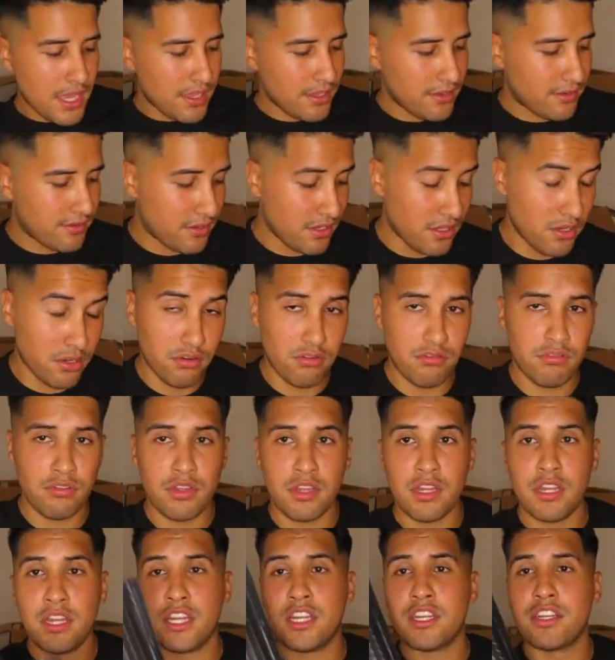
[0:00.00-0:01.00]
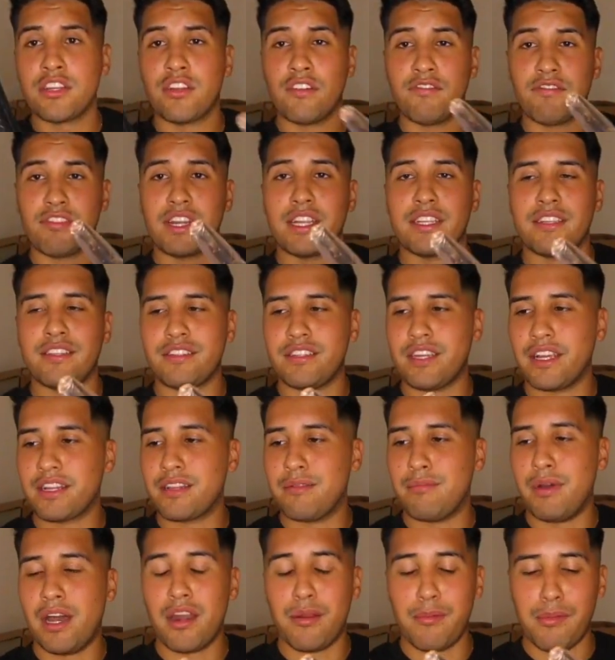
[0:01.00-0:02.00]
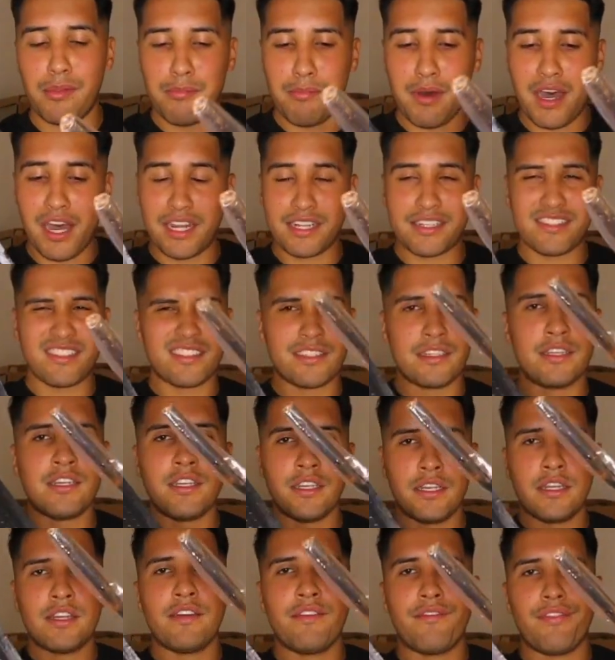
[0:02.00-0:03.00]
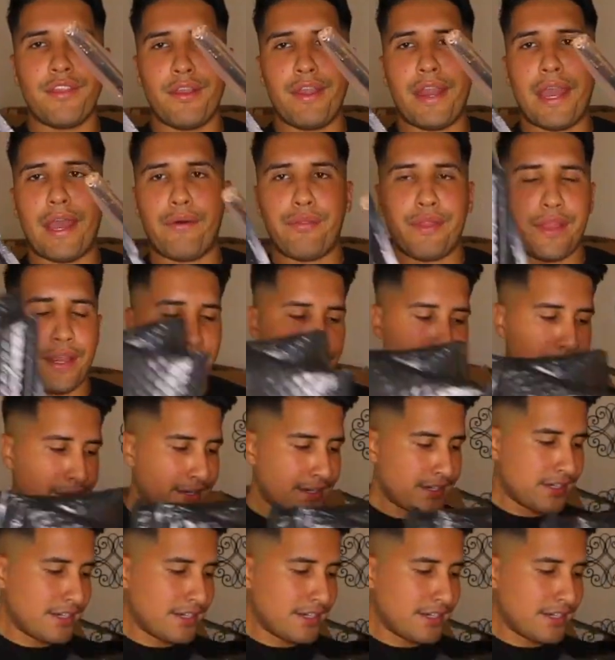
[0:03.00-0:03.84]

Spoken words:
So don't forget to check the bottom of the box. They're down there.